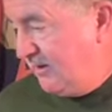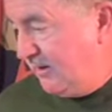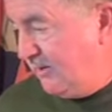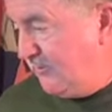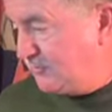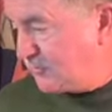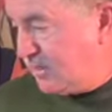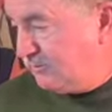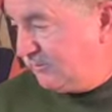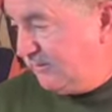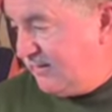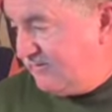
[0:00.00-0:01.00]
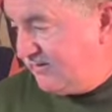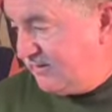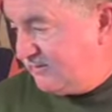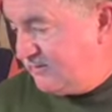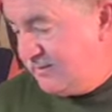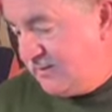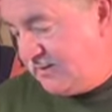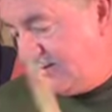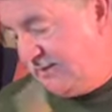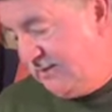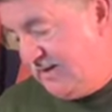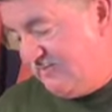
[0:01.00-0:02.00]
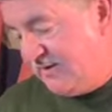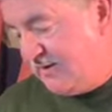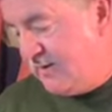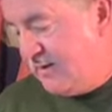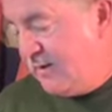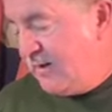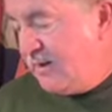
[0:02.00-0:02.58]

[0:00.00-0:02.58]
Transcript: in the drum. Leave it, leave it.